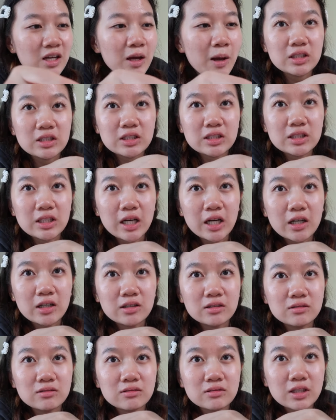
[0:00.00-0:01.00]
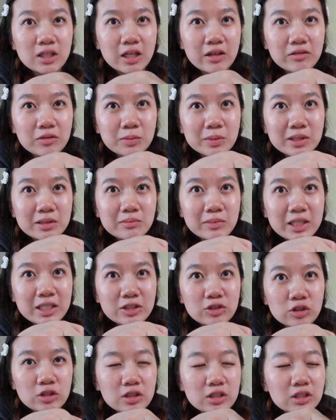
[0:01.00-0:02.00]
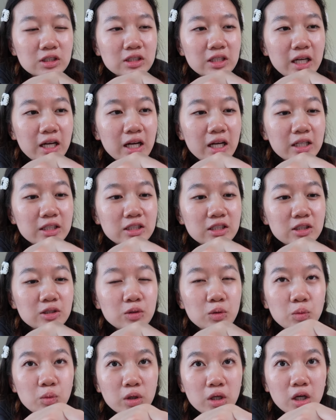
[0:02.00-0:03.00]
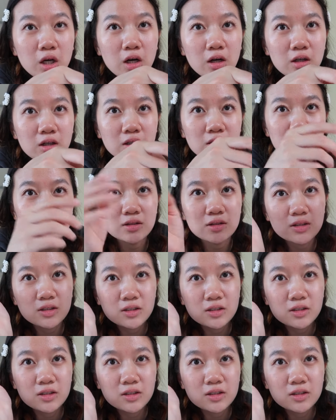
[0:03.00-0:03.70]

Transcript: This is how the government makes sure that we're all